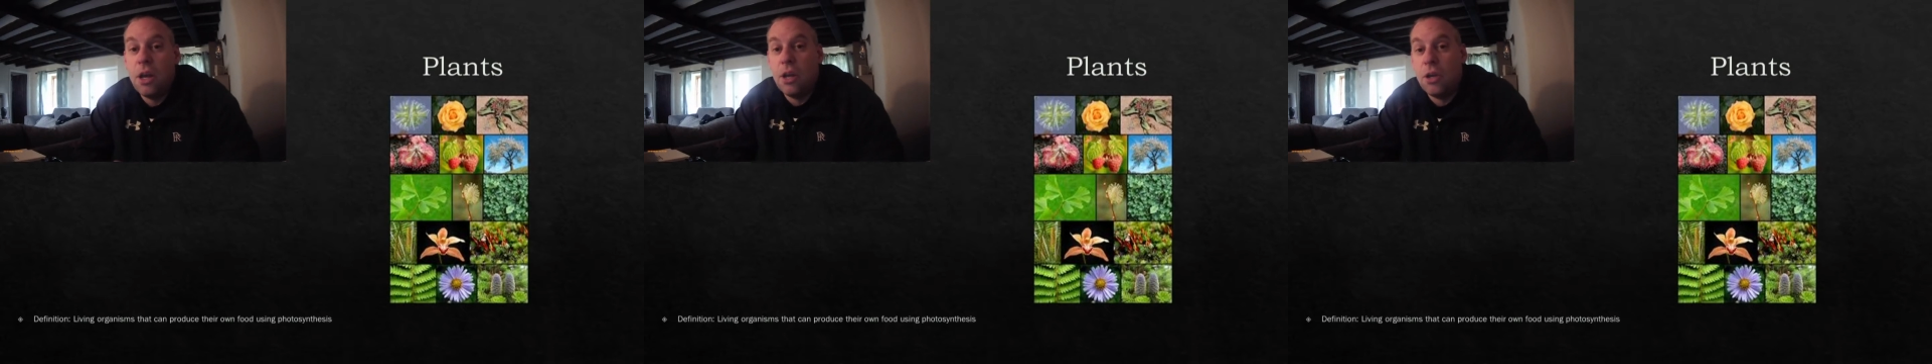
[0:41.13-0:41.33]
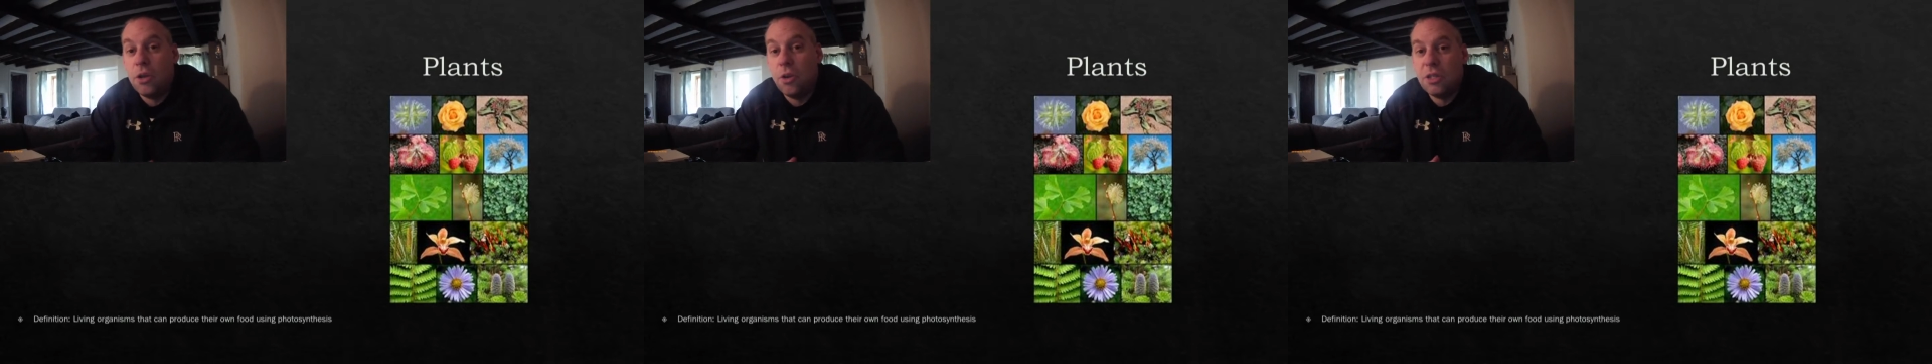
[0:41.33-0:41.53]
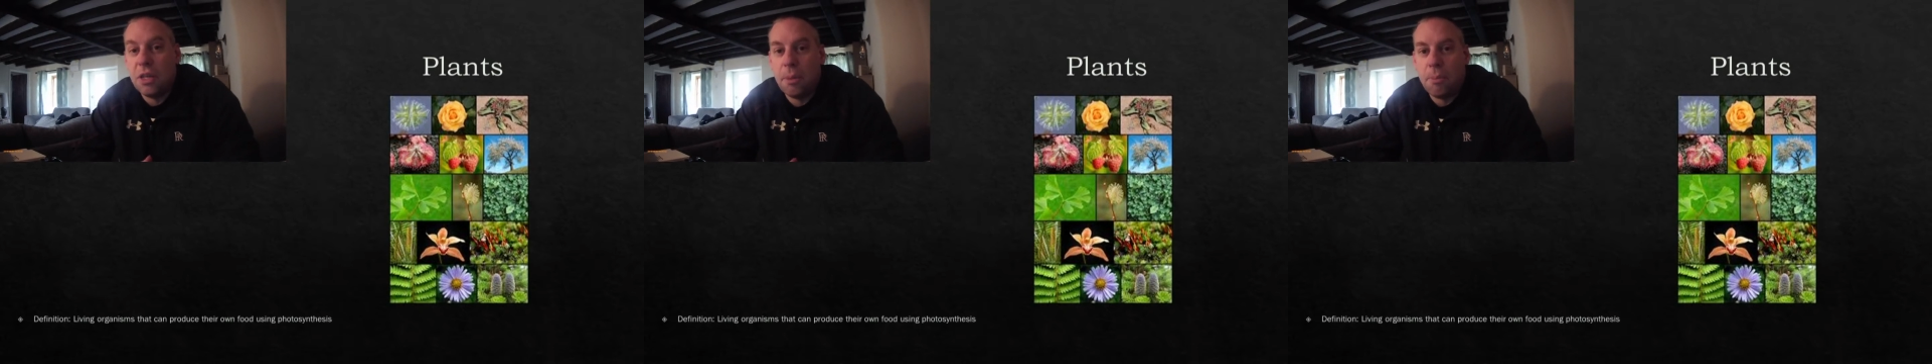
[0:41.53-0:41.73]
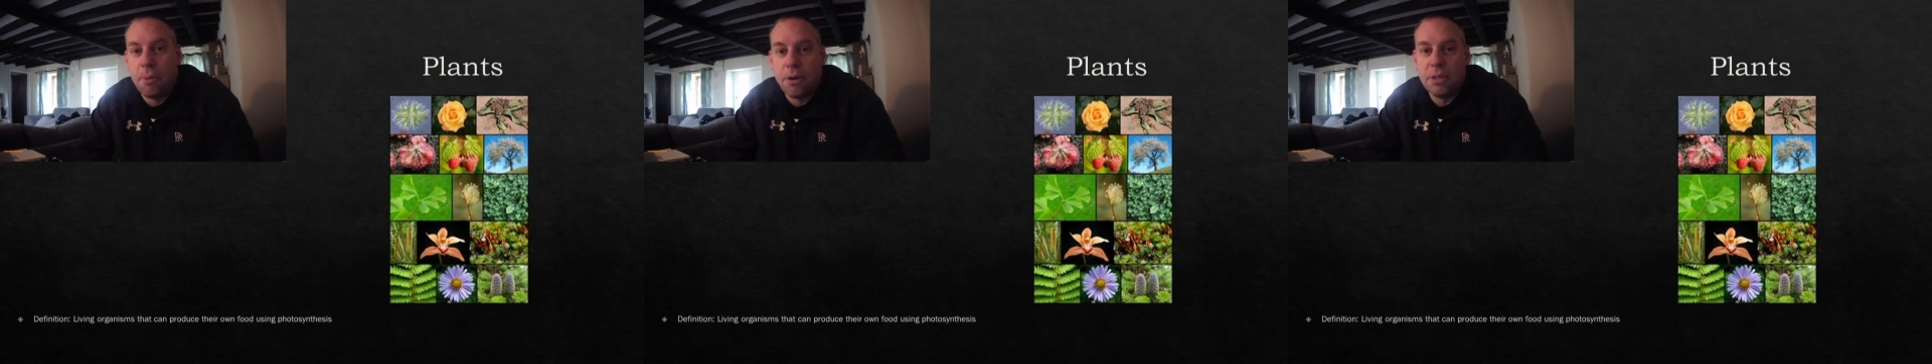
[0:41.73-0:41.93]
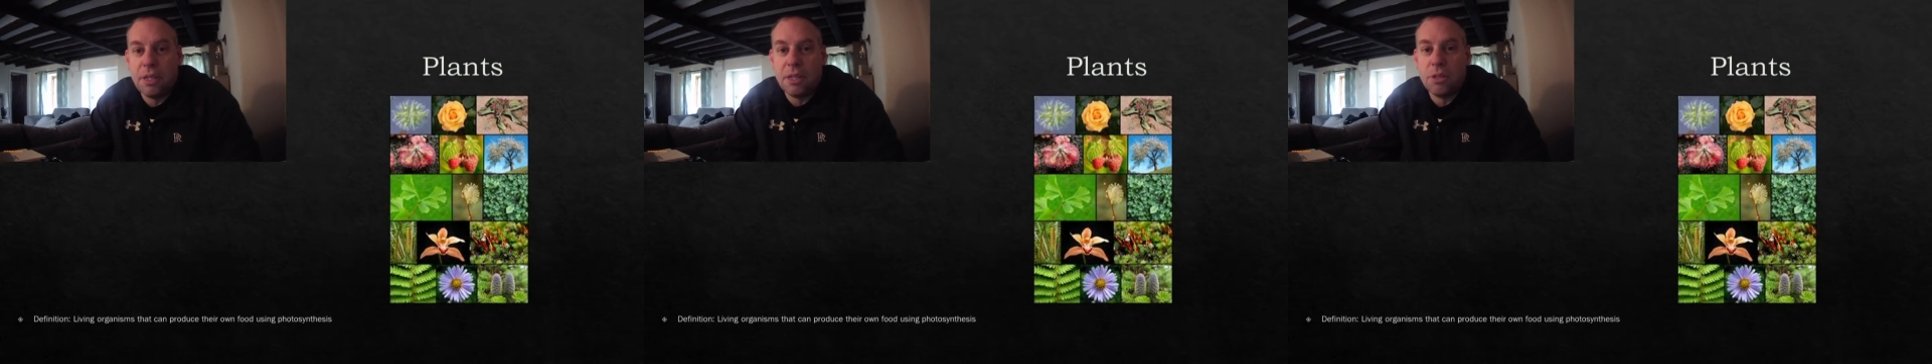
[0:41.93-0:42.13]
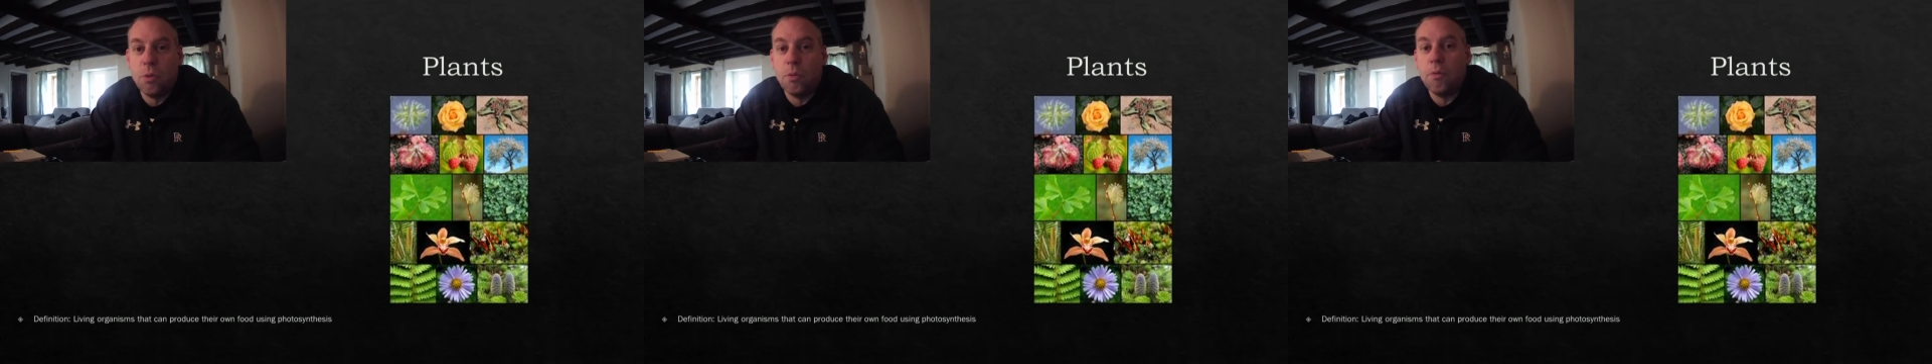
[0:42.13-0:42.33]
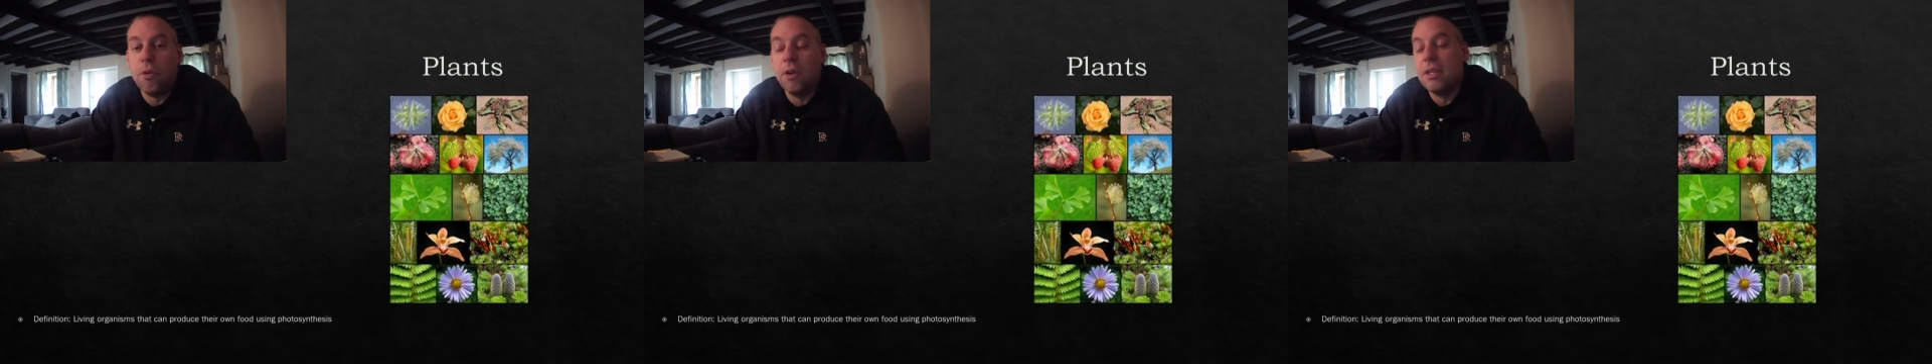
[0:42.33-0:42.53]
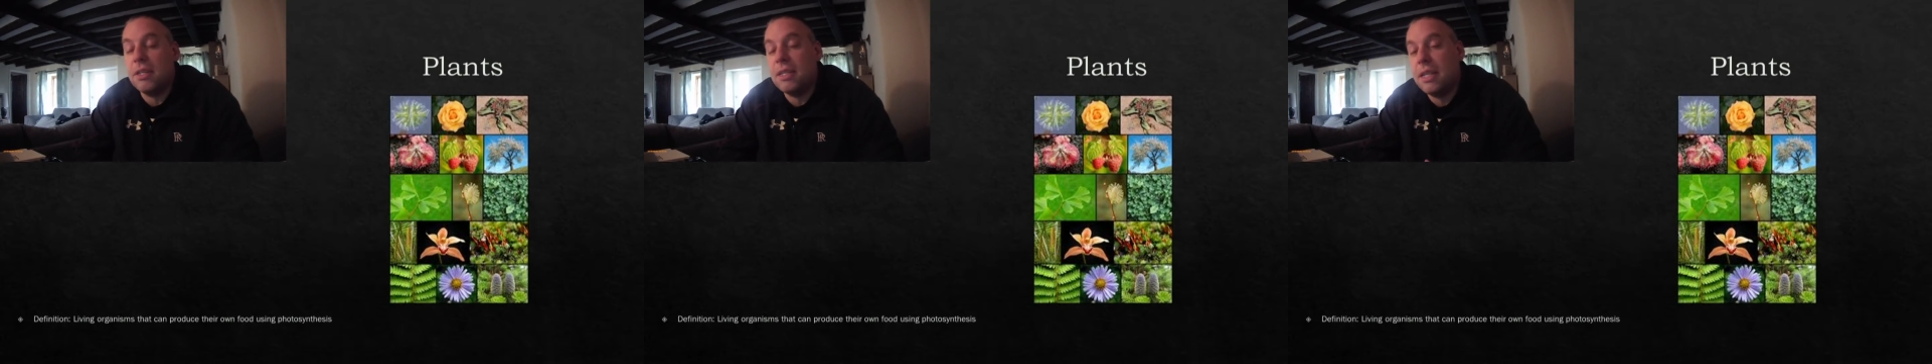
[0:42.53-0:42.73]
using a process called
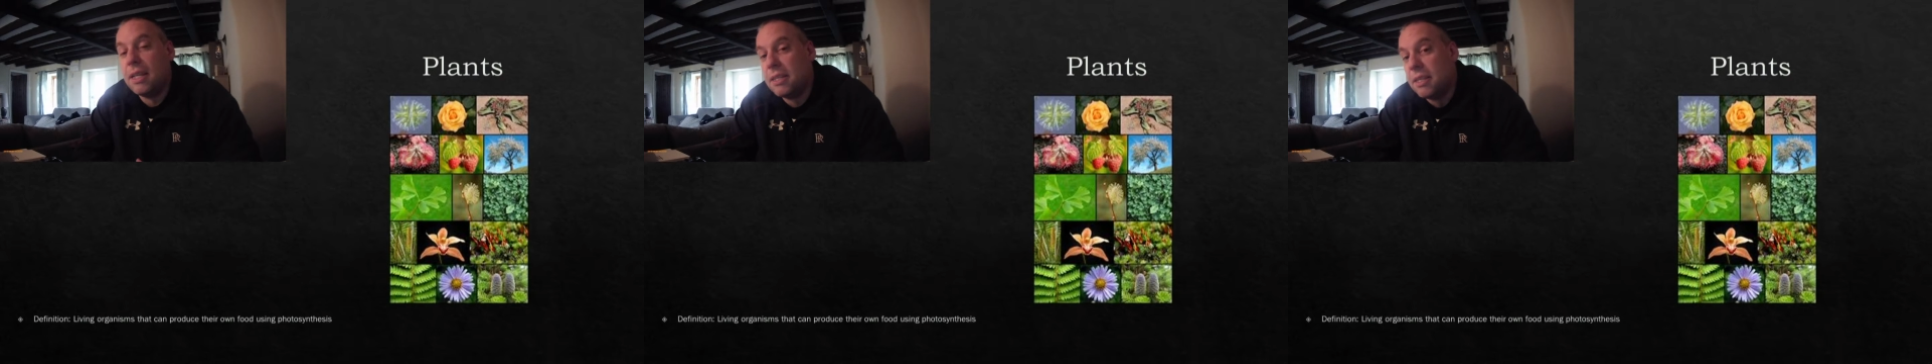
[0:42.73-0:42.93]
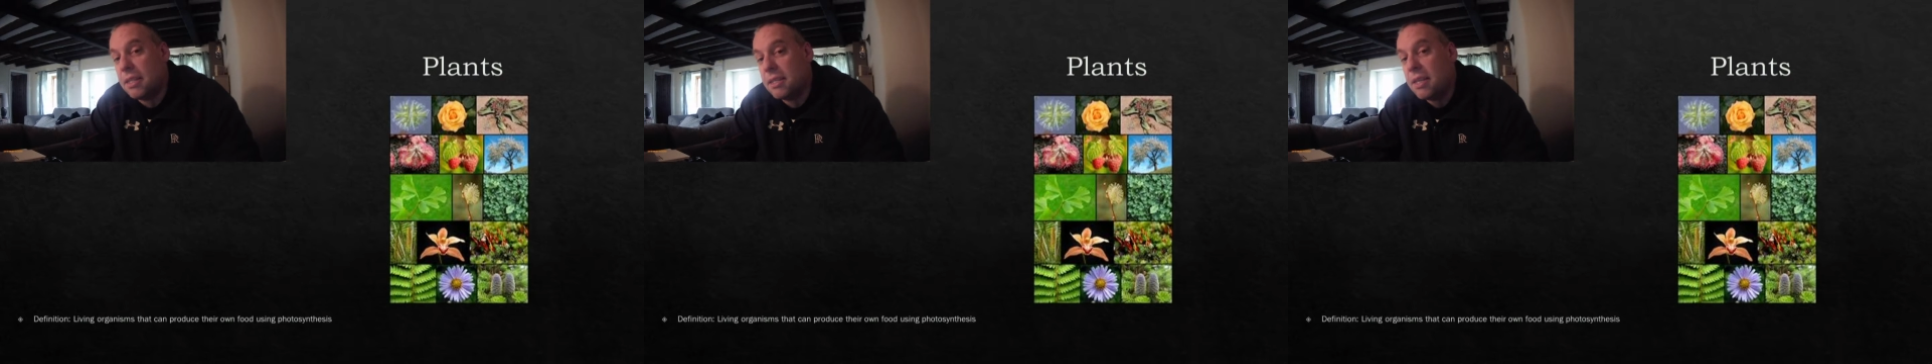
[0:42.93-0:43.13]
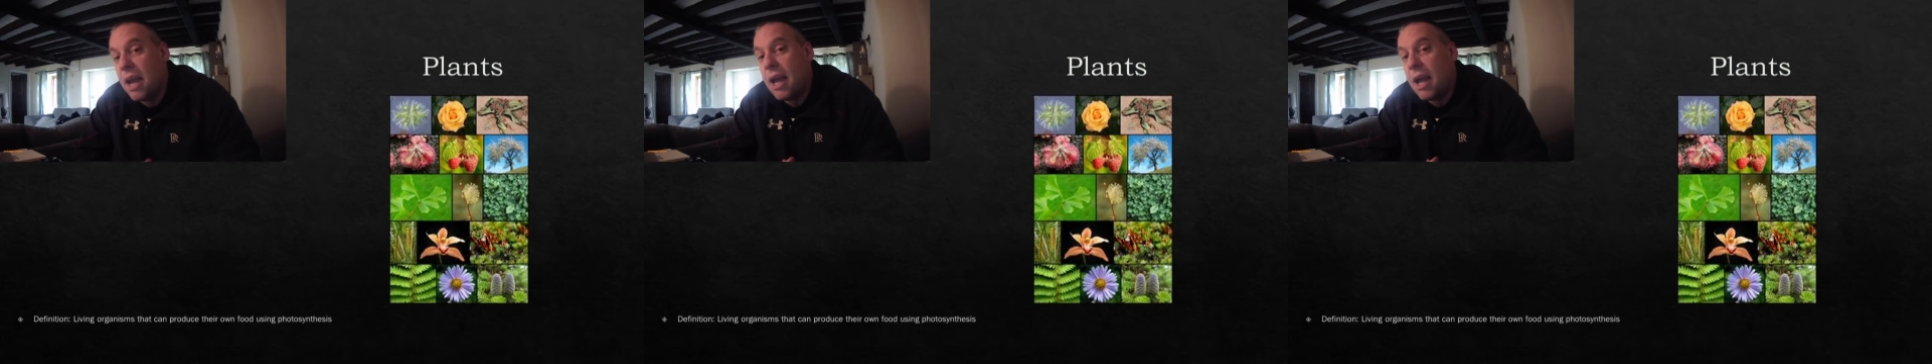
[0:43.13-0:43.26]
photosynthesis.